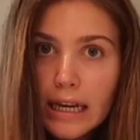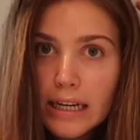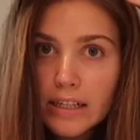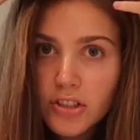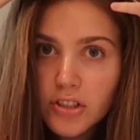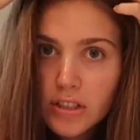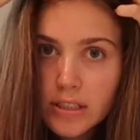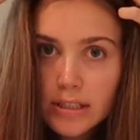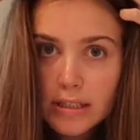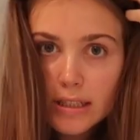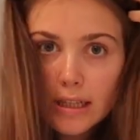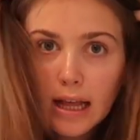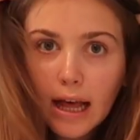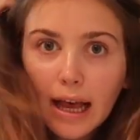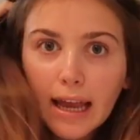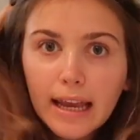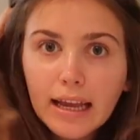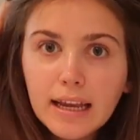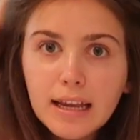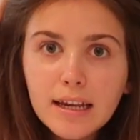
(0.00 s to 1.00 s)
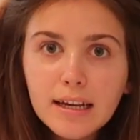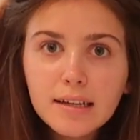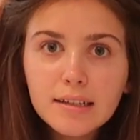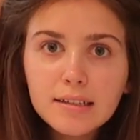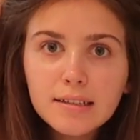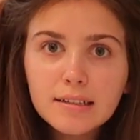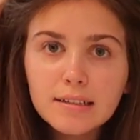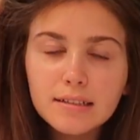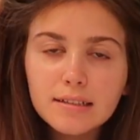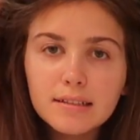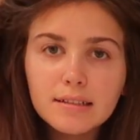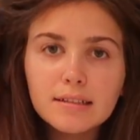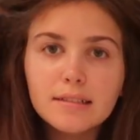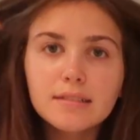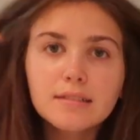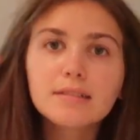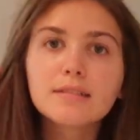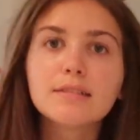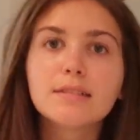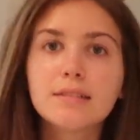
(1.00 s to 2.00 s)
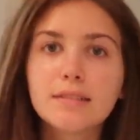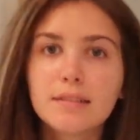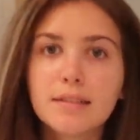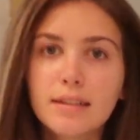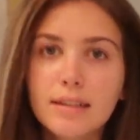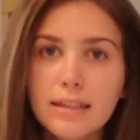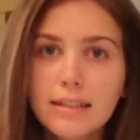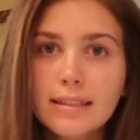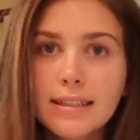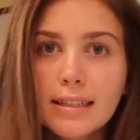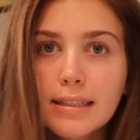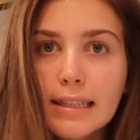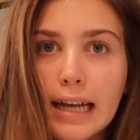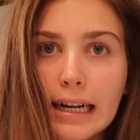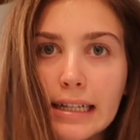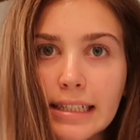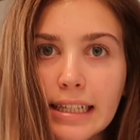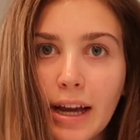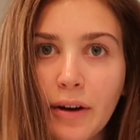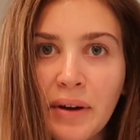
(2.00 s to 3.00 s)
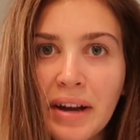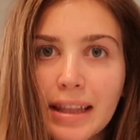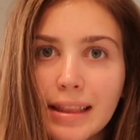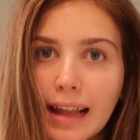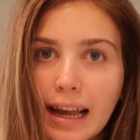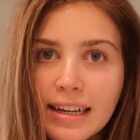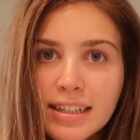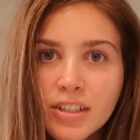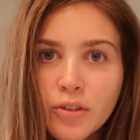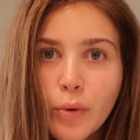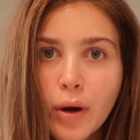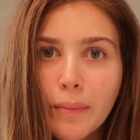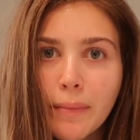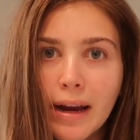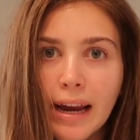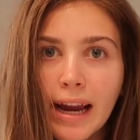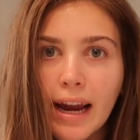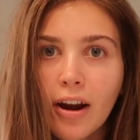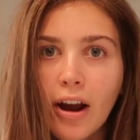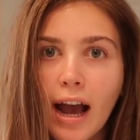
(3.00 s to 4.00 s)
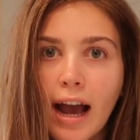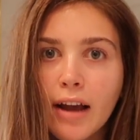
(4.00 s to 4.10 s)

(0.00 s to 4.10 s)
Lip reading: It's just like, it's exactly how I like to wear my hair.